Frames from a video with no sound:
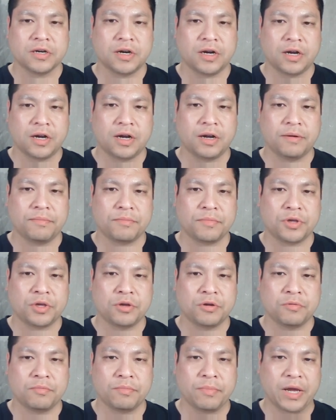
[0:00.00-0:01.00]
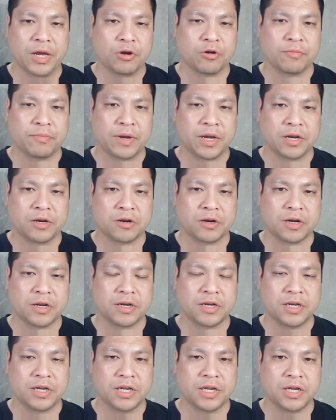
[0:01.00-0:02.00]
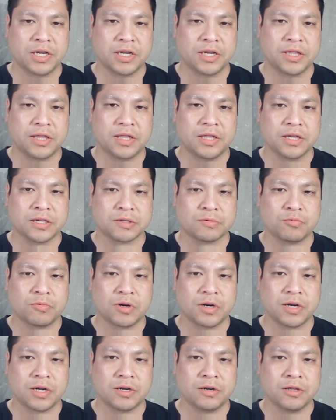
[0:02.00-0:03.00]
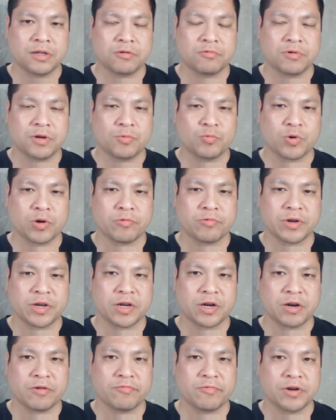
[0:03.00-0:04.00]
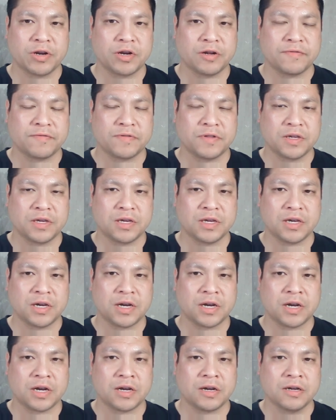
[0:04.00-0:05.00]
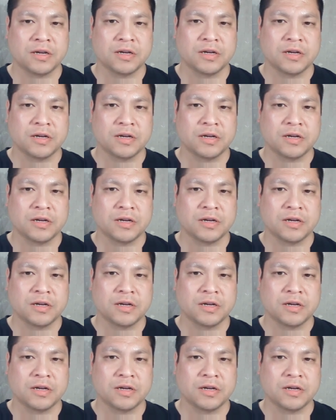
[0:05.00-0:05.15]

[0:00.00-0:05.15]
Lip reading: You may or may not need this one, the one where we got rid of the